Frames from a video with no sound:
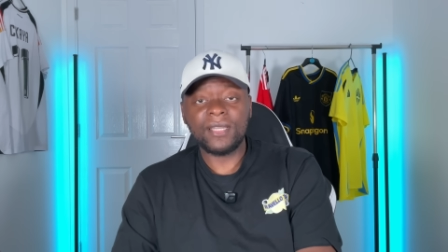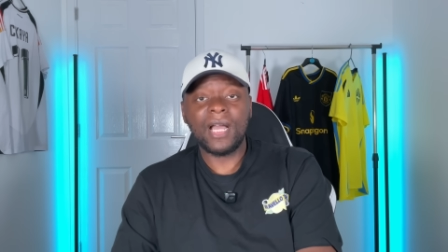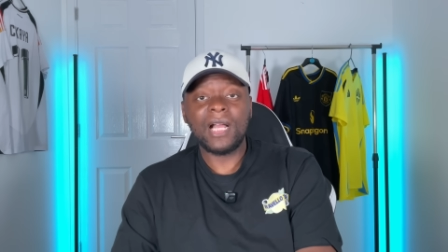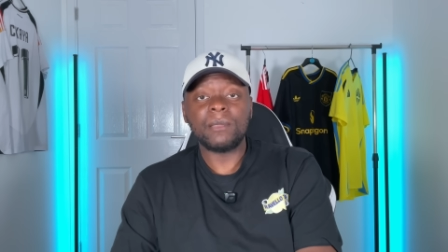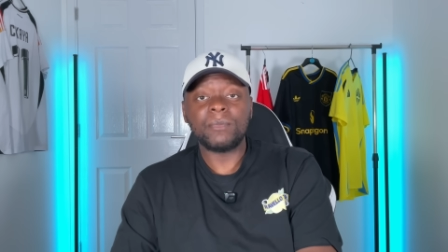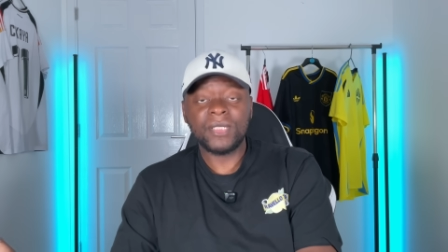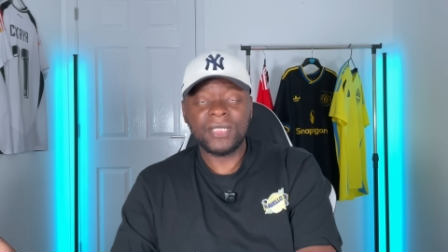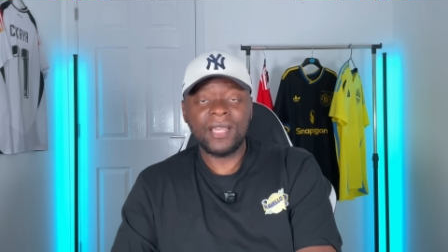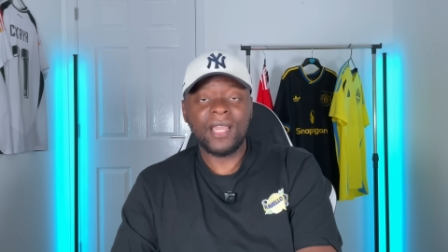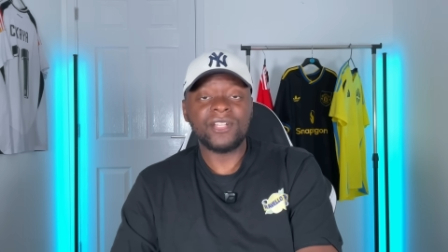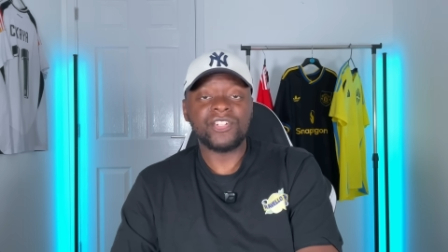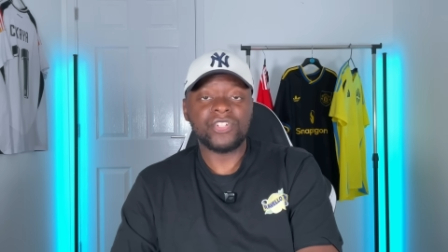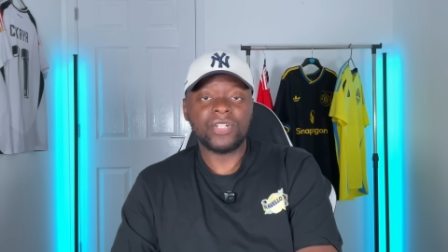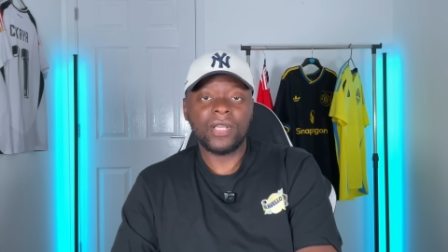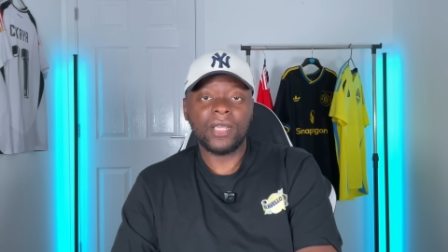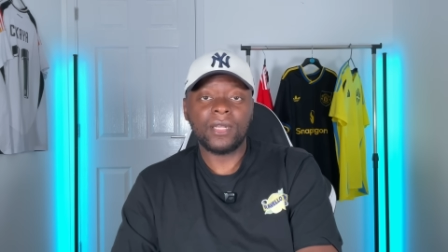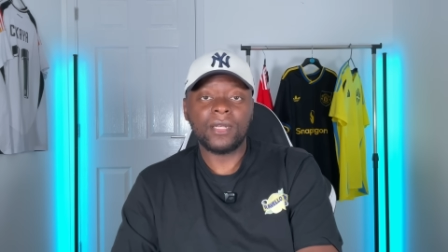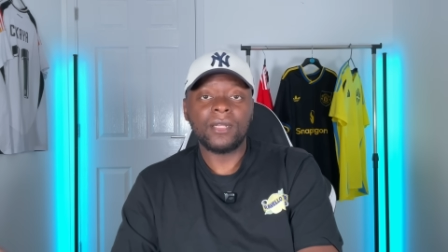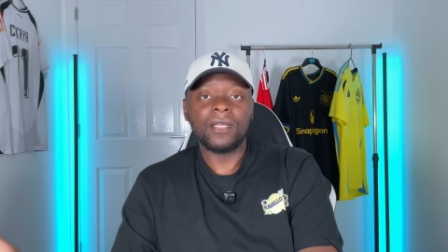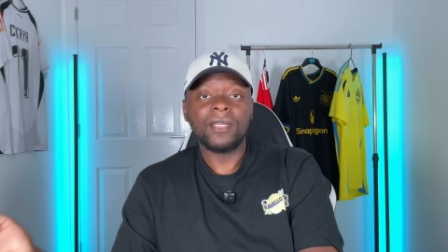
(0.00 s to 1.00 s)
Albert
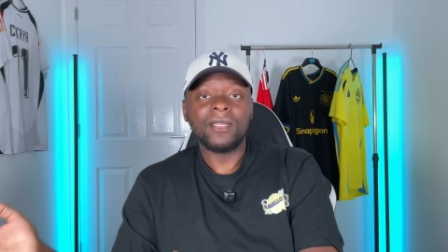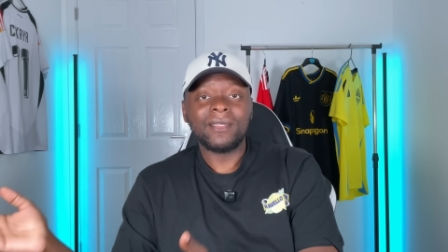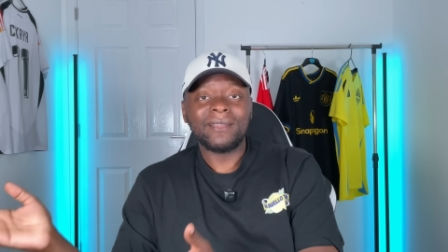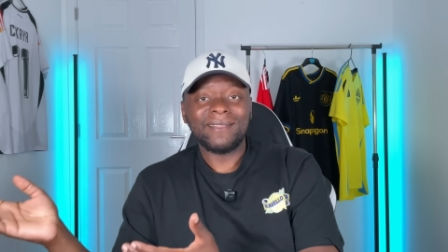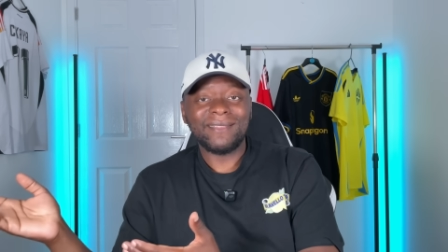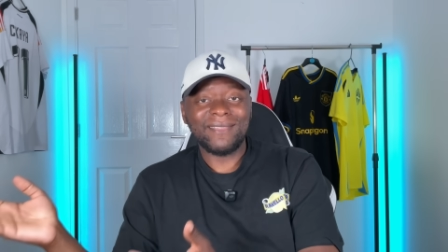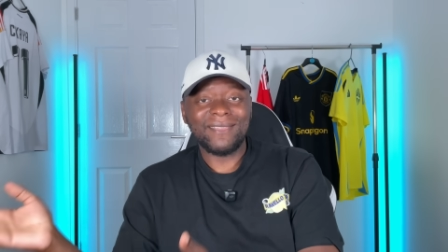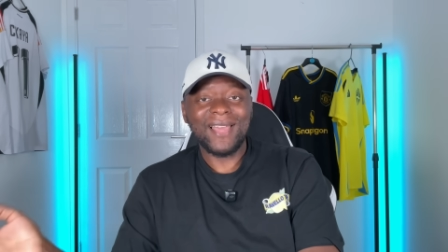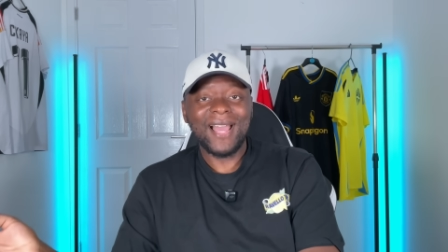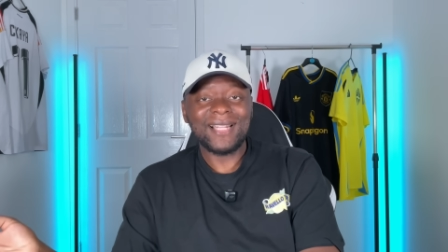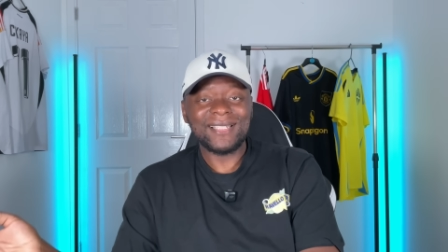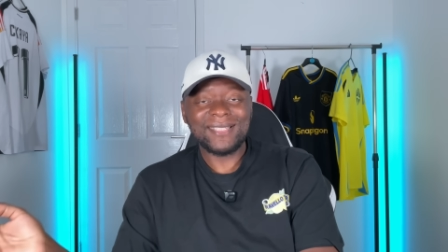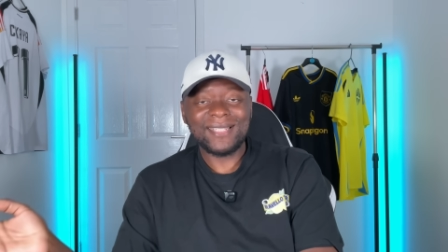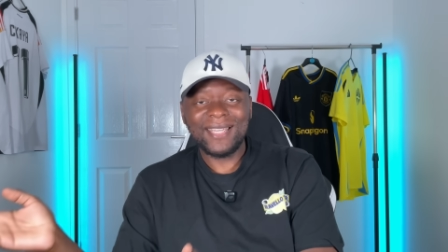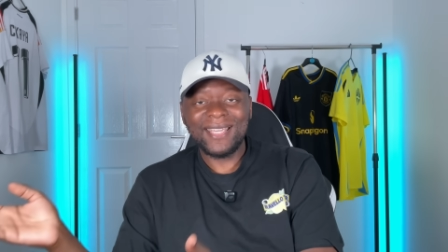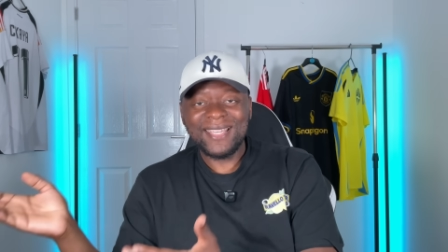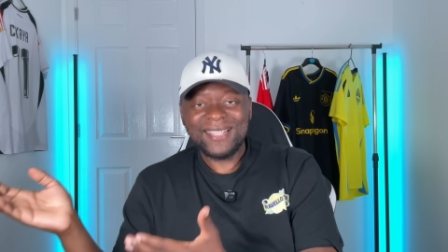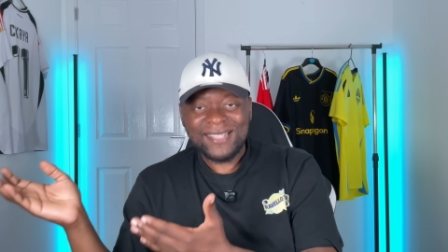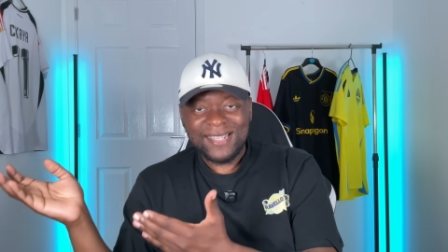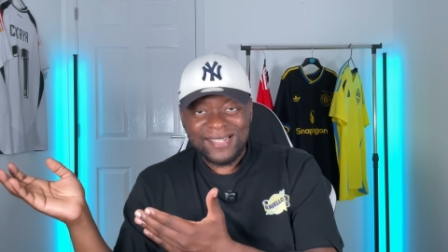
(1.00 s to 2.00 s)
Einstein, that
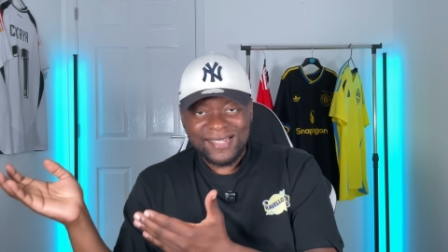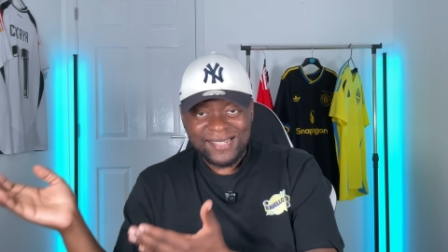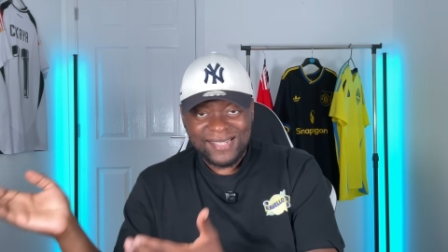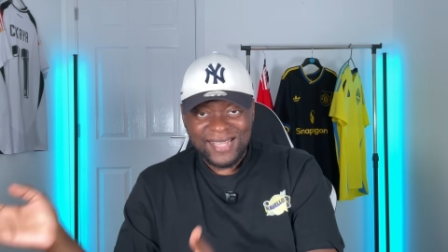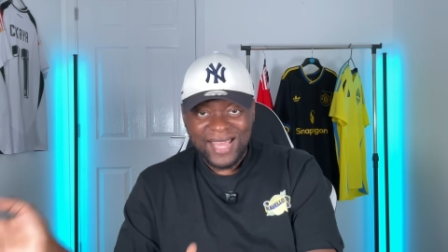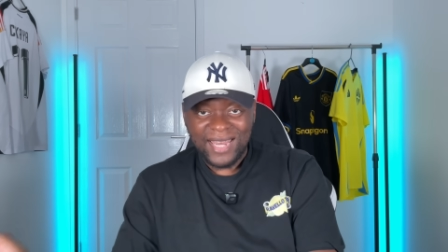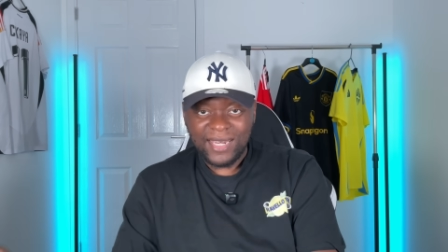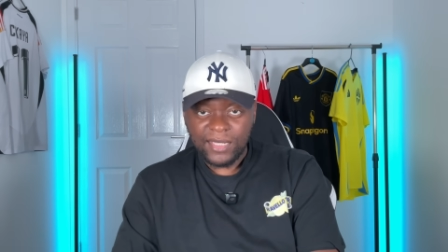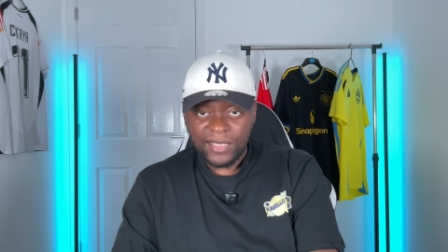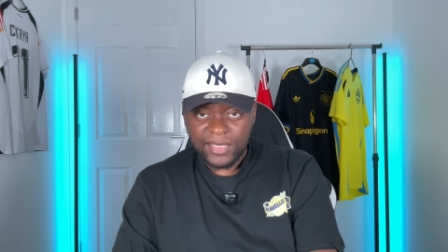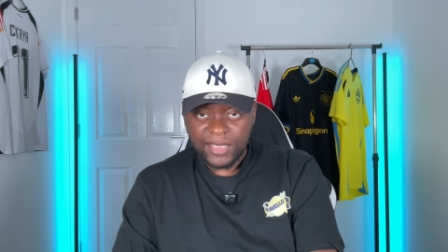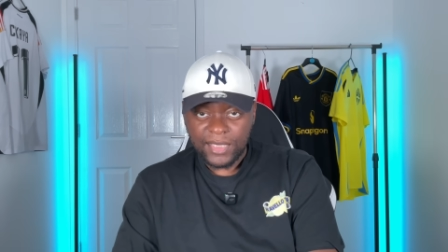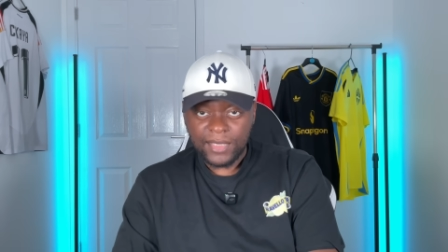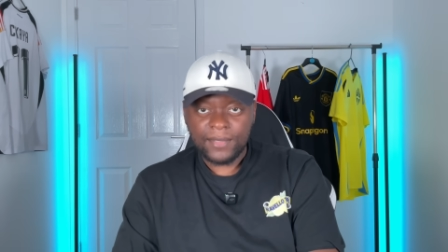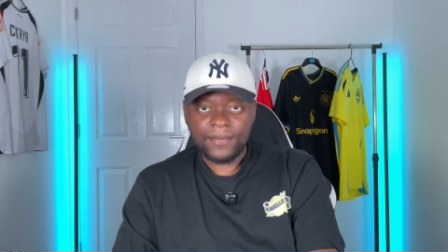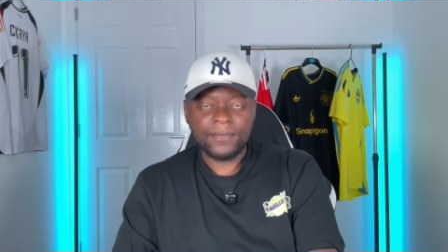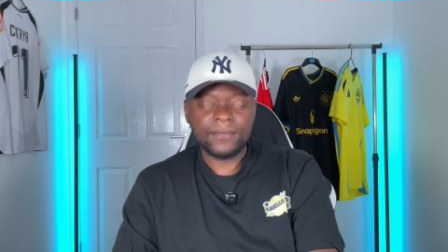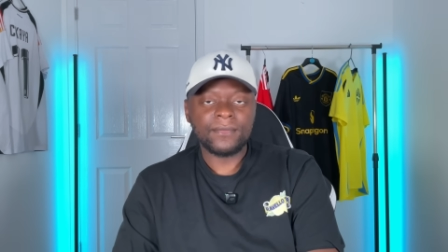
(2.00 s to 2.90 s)
is insanity.